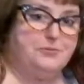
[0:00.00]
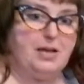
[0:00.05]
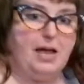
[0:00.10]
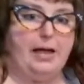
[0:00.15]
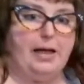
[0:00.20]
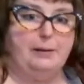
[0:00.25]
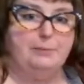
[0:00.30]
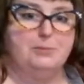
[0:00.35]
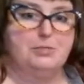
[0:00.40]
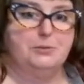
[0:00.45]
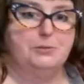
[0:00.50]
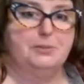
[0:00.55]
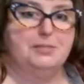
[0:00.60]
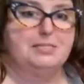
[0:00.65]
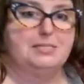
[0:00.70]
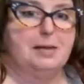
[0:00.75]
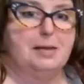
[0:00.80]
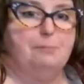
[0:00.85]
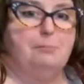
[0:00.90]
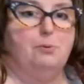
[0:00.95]
time to
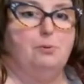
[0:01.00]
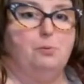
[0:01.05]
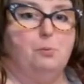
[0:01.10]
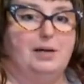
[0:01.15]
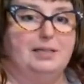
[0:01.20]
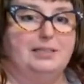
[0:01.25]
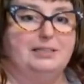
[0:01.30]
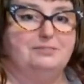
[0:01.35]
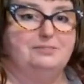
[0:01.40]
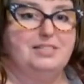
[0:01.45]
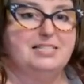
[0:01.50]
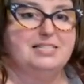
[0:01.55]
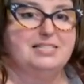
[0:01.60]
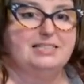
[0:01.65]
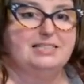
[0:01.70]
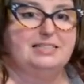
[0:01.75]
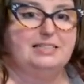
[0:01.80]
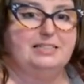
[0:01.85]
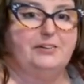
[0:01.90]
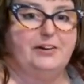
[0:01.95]
assemble one of these
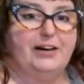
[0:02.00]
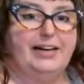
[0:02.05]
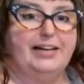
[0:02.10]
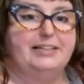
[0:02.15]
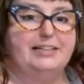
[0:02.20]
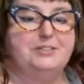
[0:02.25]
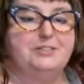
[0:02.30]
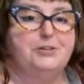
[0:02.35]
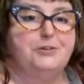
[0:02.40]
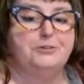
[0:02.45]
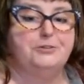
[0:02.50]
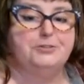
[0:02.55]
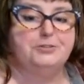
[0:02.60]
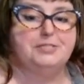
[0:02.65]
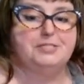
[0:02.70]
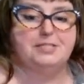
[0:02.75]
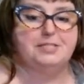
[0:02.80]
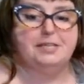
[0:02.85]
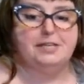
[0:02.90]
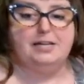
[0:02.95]
little crank
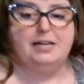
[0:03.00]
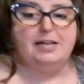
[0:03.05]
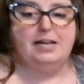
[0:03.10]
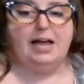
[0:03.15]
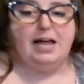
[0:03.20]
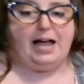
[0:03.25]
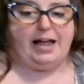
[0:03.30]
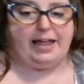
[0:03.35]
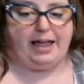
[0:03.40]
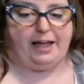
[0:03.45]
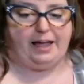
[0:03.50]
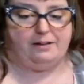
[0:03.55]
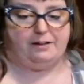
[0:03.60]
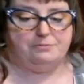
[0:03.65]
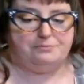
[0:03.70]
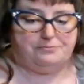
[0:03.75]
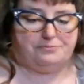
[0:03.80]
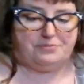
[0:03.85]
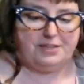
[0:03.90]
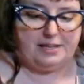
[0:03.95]
dudes. I have
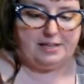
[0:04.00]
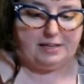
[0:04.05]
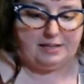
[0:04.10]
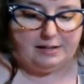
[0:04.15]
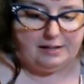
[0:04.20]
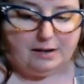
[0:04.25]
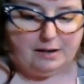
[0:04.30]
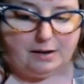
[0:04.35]
the